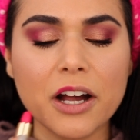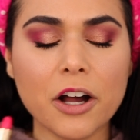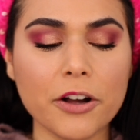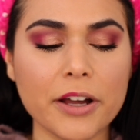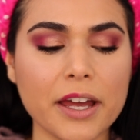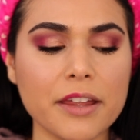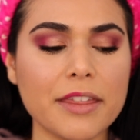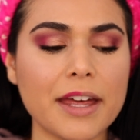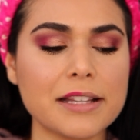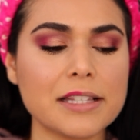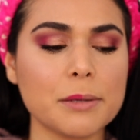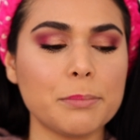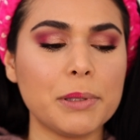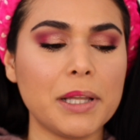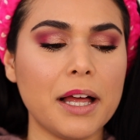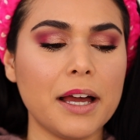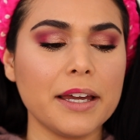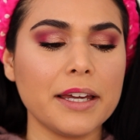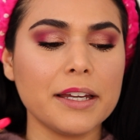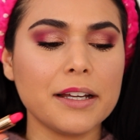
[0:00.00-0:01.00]
Okay, that's
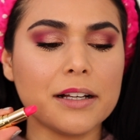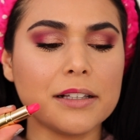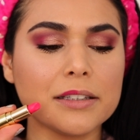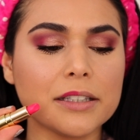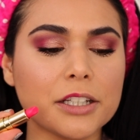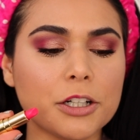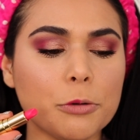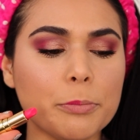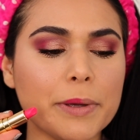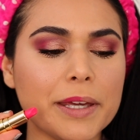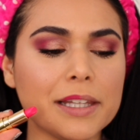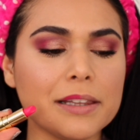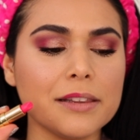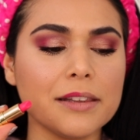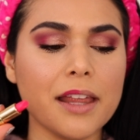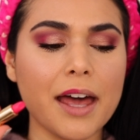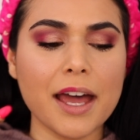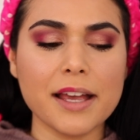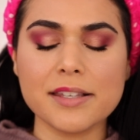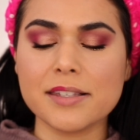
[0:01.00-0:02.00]
applying a little bit
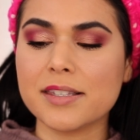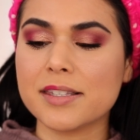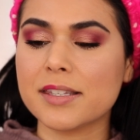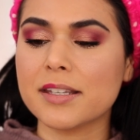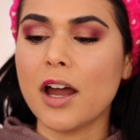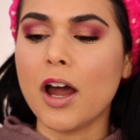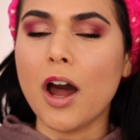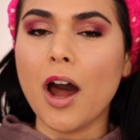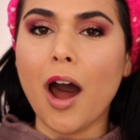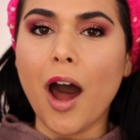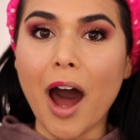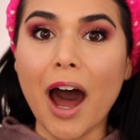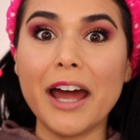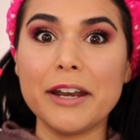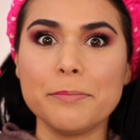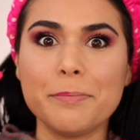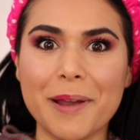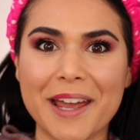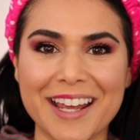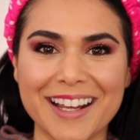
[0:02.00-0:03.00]
less
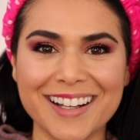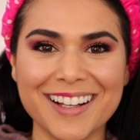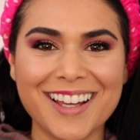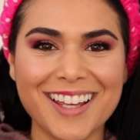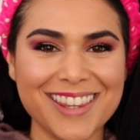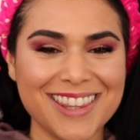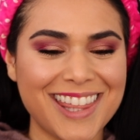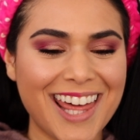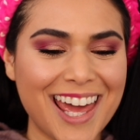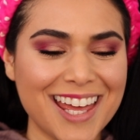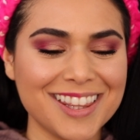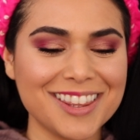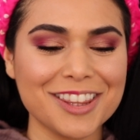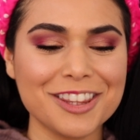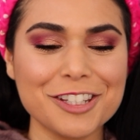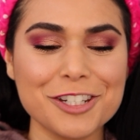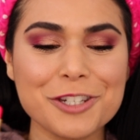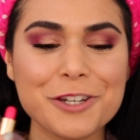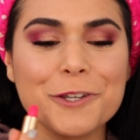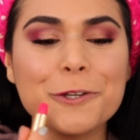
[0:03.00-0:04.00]
hot pink
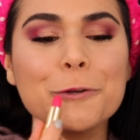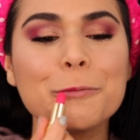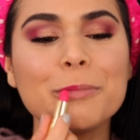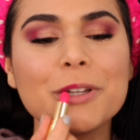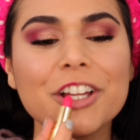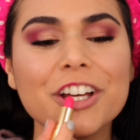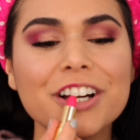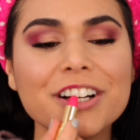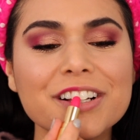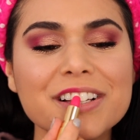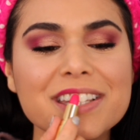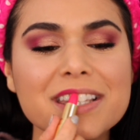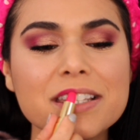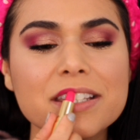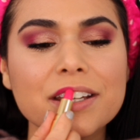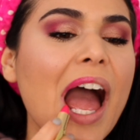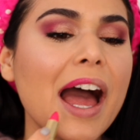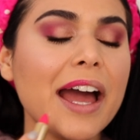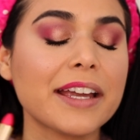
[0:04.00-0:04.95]
than the tube looks.